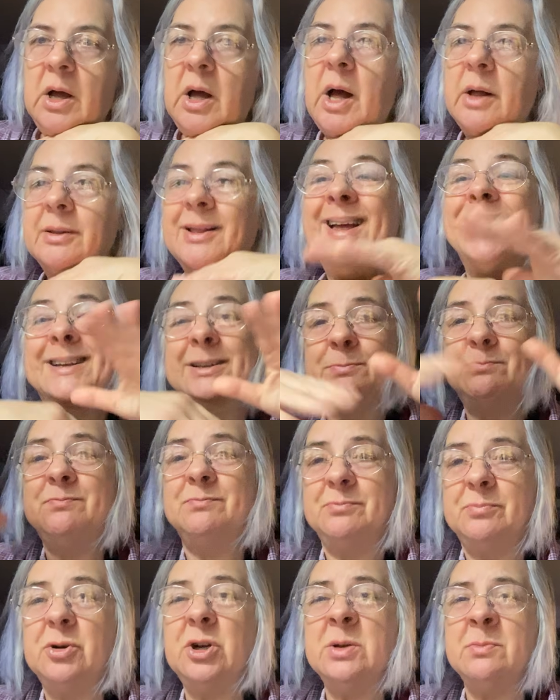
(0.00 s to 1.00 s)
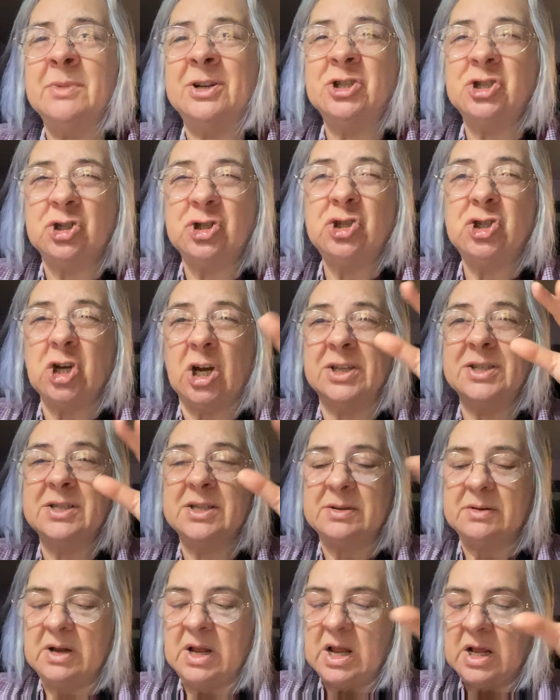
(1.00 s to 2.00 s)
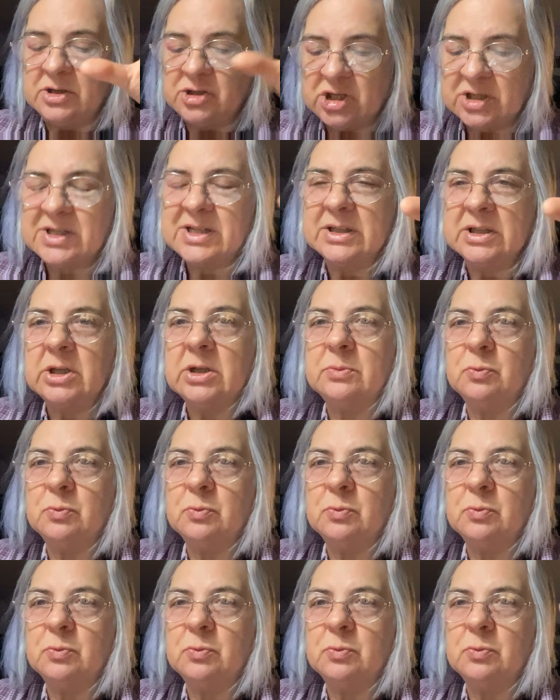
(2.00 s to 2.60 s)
like pretty much just a